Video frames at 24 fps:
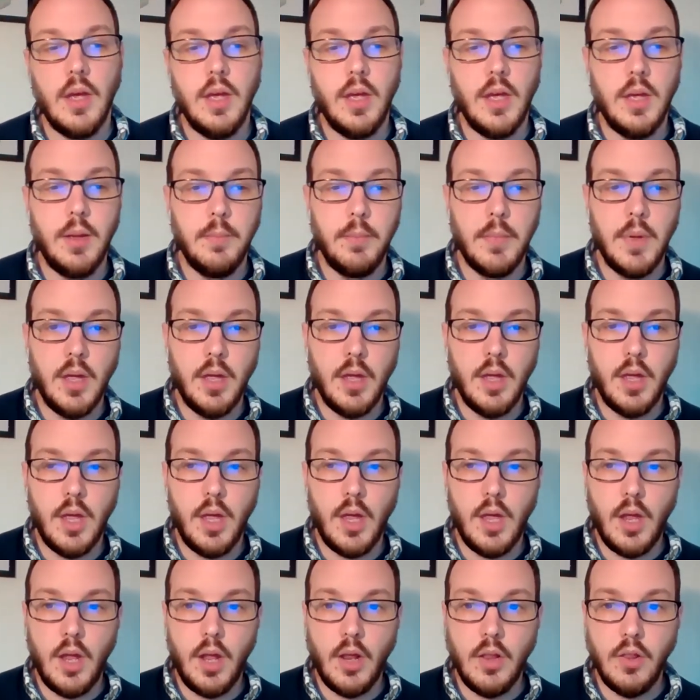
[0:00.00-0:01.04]
Um,
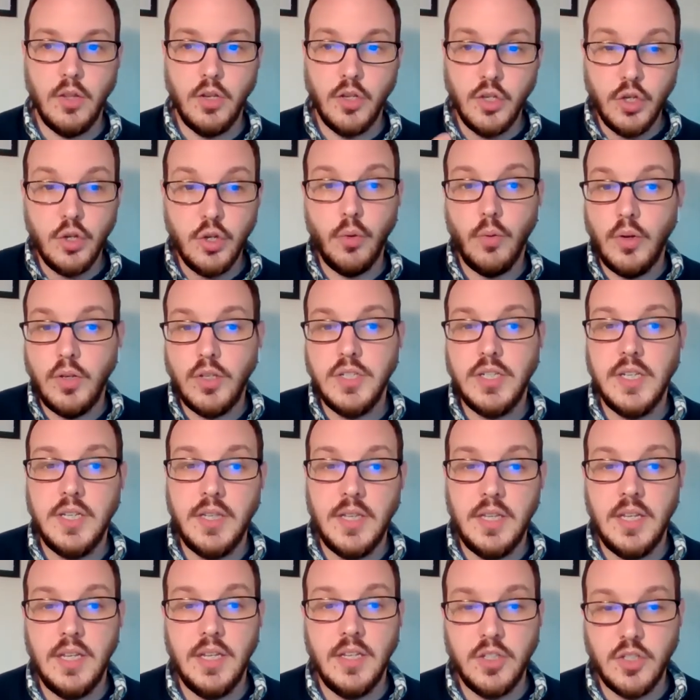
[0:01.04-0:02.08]
the neurons
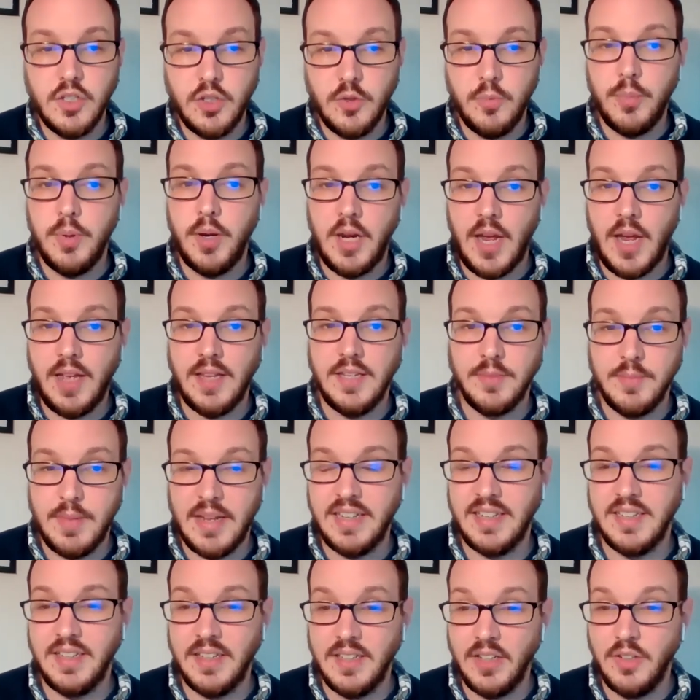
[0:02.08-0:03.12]
in the
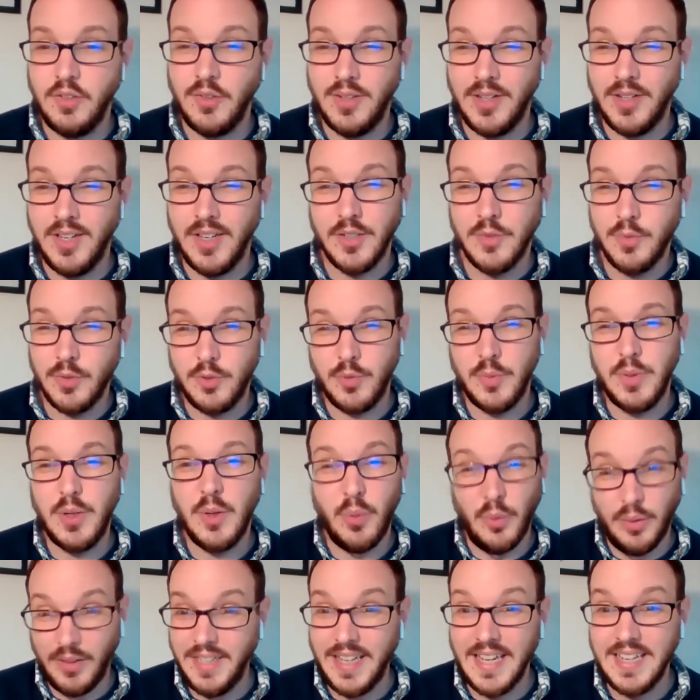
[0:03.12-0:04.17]
suprachiasmatic nucleus, which we
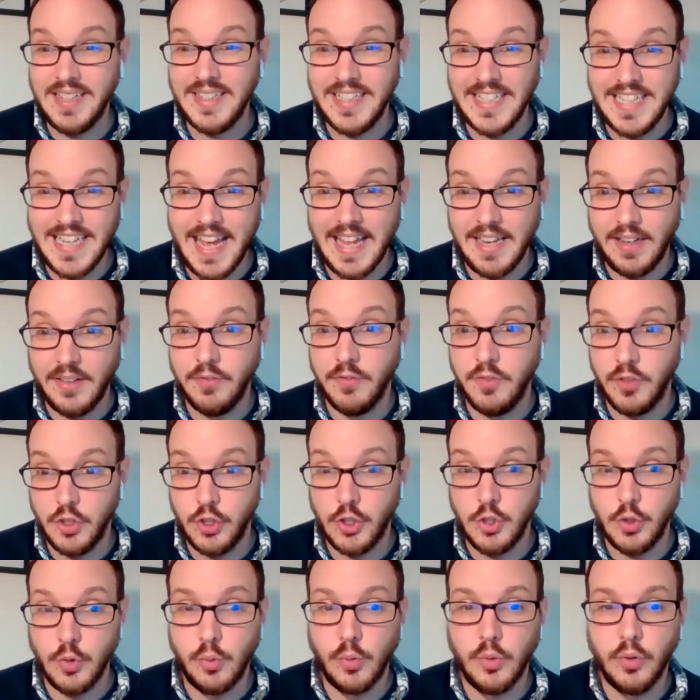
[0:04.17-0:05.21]
call the SCN for
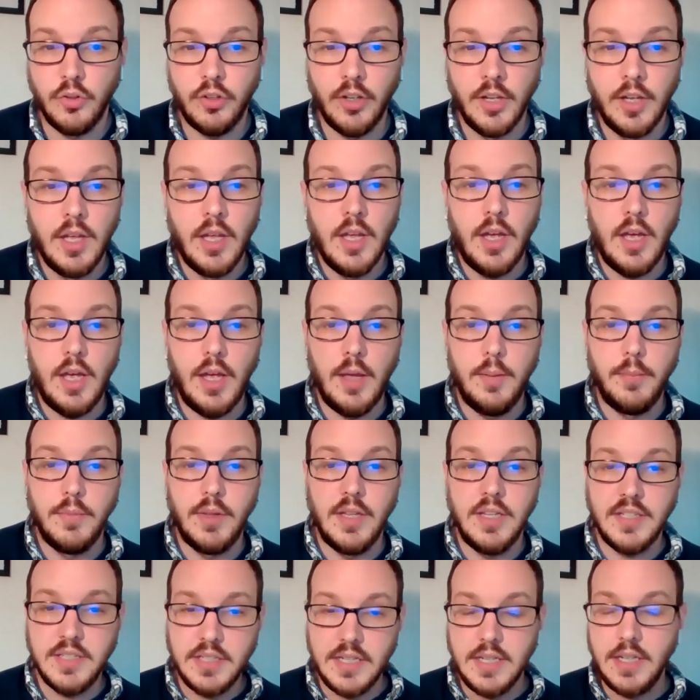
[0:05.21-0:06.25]
short,
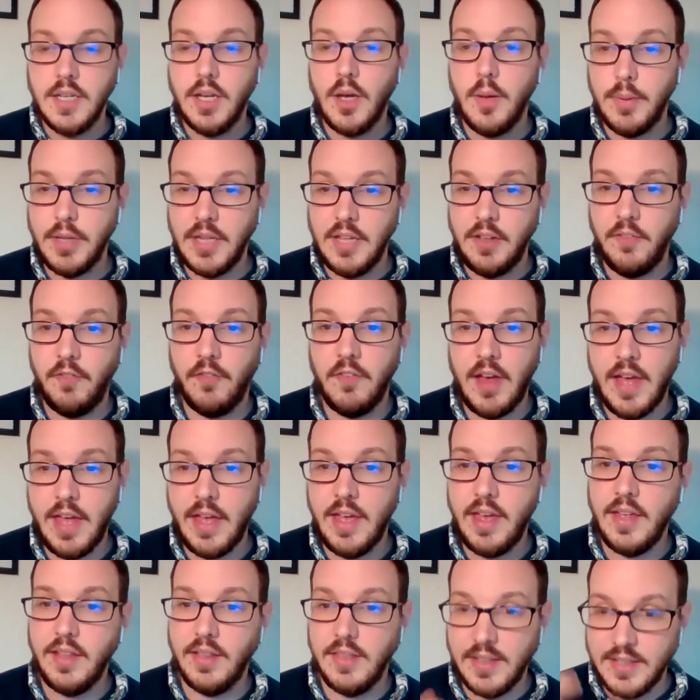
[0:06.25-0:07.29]
they sync up and they
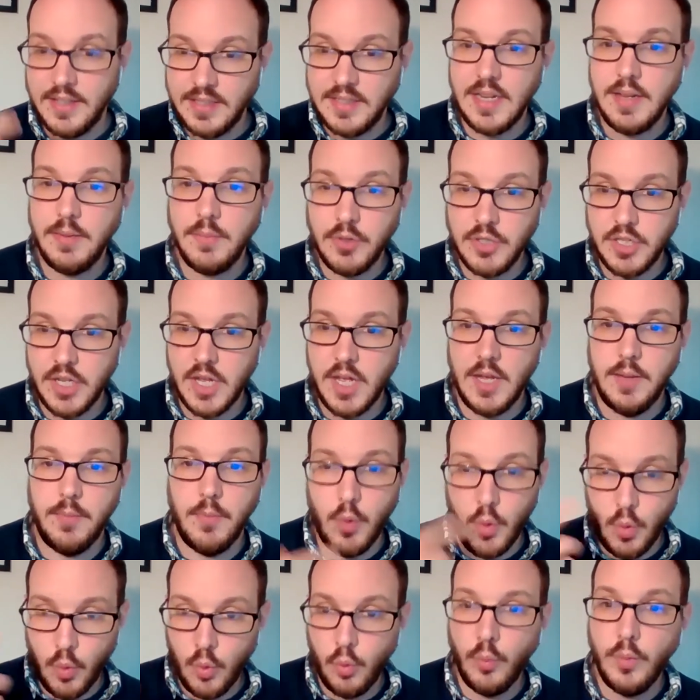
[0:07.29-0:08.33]
fire at the same
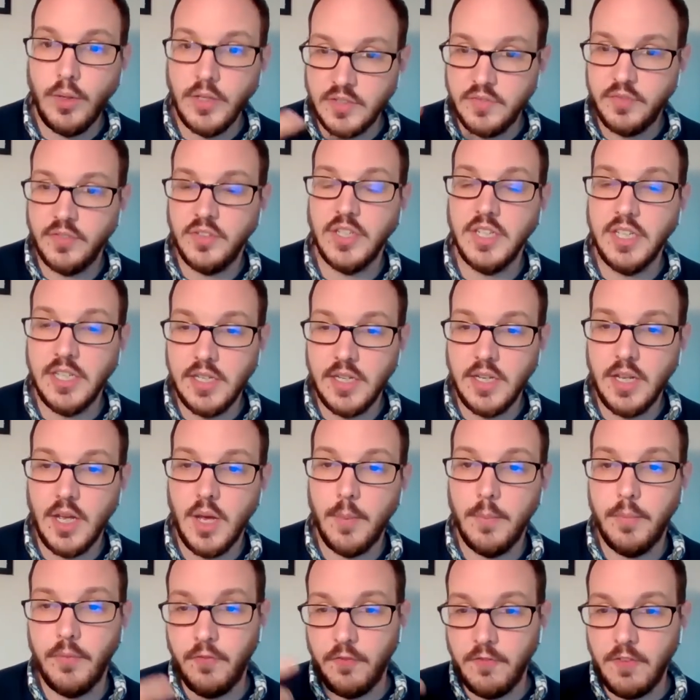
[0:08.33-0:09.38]
time, always syncing
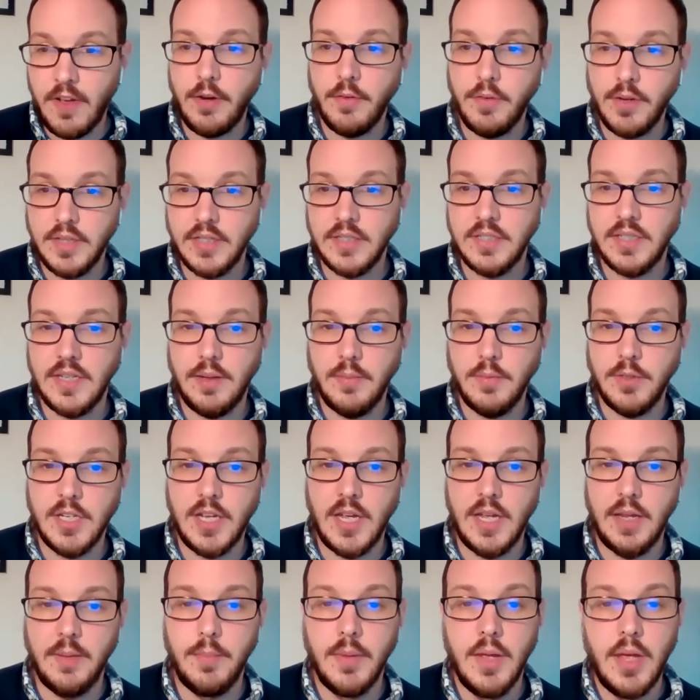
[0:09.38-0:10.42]
up, firing at the same
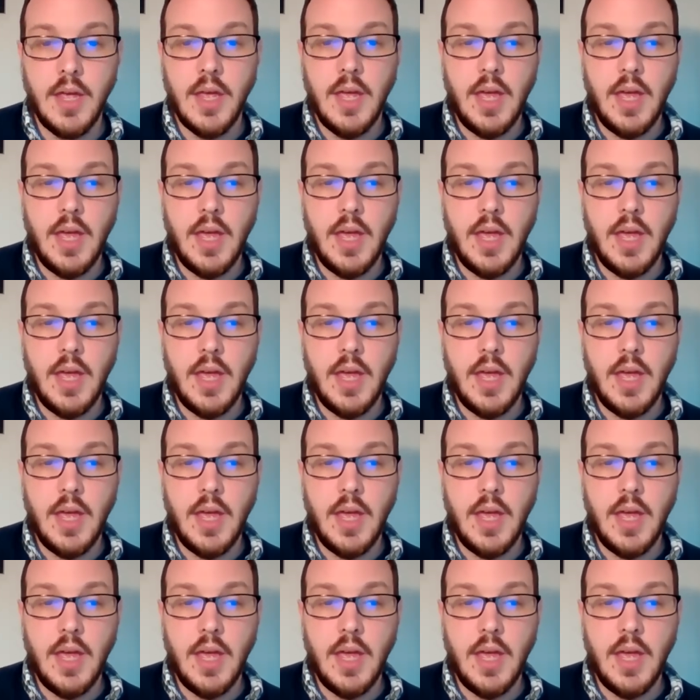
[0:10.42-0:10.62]
time,